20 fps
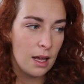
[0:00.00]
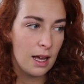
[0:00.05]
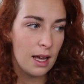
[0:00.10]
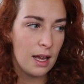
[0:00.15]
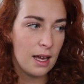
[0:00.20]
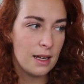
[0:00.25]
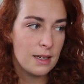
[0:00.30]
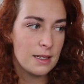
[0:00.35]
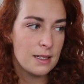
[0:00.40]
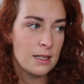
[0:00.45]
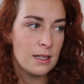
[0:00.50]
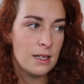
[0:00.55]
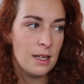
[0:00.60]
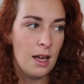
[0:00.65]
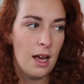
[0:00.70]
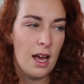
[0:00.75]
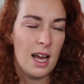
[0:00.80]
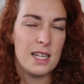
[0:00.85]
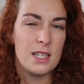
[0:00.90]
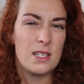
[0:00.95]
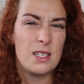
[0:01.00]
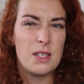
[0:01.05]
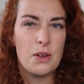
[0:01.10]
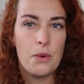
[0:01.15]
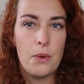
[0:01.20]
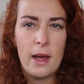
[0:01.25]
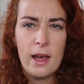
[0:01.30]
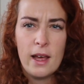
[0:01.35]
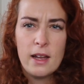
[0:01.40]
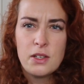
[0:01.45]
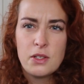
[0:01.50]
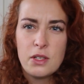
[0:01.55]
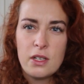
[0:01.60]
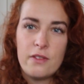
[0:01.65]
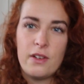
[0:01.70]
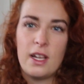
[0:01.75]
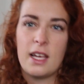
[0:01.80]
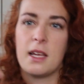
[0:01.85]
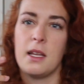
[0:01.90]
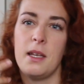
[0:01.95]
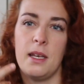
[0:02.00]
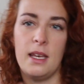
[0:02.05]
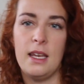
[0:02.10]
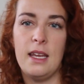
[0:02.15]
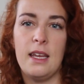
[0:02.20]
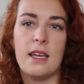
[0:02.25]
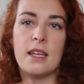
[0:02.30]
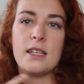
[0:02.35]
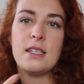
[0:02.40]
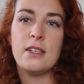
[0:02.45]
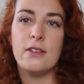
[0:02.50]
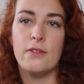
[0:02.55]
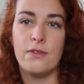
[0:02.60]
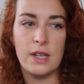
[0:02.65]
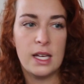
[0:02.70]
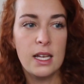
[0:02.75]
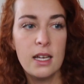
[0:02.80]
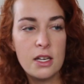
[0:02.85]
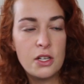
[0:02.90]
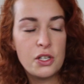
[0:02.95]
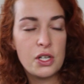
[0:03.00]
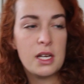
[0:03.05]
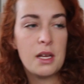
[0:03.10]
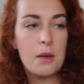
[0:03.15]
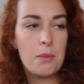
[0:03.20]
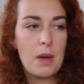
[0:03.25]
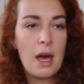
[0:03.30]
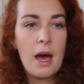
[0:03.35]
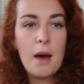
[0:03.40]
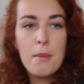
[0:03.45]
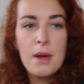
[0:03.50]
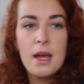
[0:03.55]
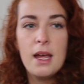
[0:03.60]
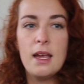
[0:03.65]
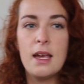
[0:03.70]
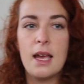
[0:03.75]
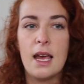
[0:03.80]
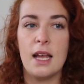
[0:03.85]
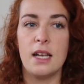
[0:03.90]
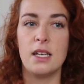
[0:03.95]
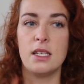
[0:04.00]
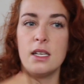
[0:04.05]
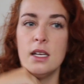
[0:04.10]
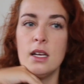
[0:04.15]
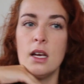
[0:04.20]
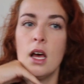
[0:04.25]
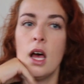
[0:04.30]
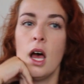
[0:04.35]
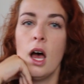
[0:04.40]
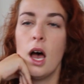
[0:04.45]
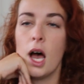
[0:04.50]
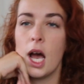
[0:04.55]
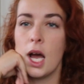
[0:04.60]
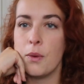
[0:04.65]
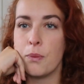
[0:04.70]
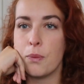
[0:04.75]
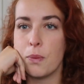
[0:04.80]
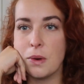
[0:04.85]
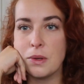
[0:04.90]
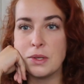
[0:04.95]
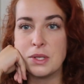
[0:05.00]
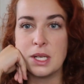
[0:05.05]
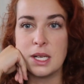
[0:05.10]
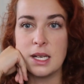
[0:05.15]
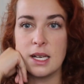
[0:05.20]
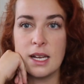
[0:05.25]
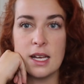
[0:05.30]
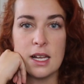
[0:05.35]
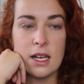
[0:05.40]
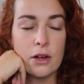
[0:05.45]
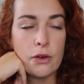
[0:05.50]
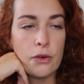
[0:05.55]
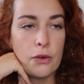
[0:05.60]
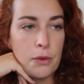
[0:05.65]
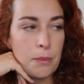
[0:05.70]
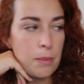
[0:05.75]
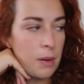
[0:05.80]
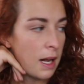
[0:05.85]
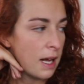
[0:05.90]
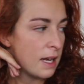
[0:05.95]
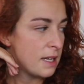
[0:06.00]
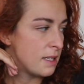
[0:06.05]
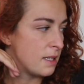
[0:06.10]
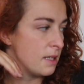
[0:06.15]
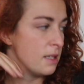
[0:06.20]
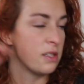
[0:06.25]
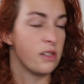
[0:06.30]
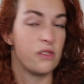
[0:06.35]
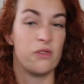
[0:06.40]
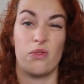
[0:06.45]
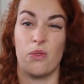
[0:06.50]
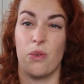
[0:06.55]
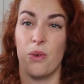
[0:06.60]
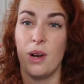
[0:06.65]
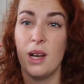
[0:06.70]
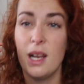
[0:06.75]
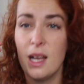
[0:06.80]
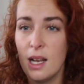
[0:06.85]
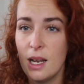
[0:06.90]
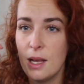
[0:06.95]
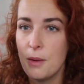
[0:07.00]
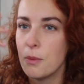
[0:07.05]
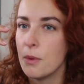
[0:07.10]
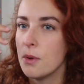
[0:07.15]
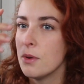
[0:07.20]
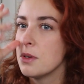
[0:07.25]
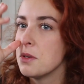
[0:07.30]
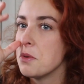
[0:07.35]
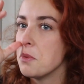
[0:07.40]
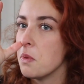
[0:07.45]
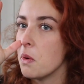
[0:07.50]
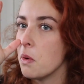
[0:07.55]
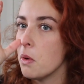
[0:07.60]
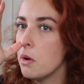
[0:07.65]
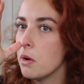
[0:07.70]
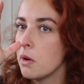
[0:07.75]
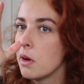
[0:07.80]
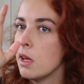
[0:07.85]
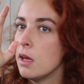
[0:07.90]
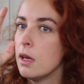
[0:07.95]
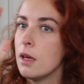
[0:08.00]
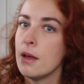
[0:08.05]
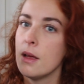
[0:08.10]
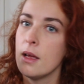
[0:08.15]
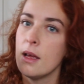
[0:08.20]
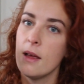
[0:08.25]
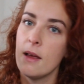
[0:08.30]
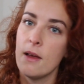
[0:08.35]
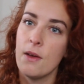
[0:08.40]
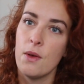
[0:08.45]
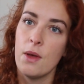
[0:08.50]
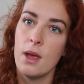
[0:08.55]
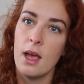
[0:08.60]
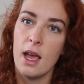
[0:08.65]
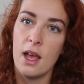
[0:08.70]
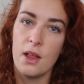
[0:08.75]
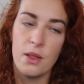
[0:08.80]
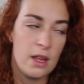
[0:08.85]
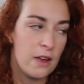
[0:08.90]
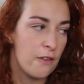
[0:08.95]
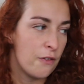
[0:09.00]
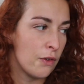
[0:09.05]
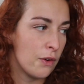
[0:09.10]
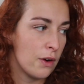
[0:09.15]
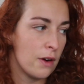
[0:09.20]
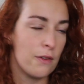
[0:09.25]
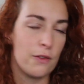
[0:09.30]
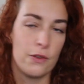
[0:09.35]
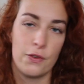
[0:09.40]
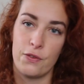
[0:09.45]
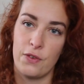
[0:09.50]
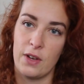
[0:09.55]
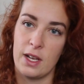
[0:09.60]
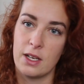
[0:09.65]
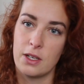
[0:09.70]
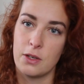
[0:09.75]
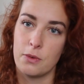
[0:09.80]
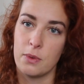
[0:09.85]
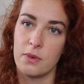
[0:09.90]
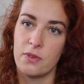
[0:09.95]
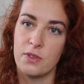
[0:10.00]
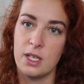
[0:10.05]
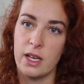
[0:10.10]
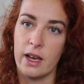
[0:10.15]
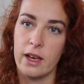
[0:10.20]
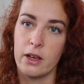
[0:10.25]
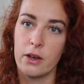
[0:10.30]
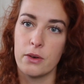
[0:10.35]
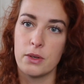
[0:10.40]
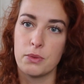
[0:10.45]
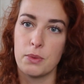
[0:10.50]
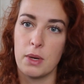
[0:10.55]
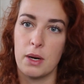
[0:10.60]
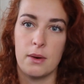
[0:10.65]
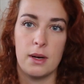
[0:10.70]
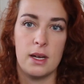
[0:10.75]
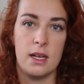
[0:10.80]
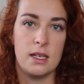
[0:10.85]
And I still had sort of like a negative energy about me, and I wasn't in a good place and didn't really want to walk, and therefore it reflected with Diego as well.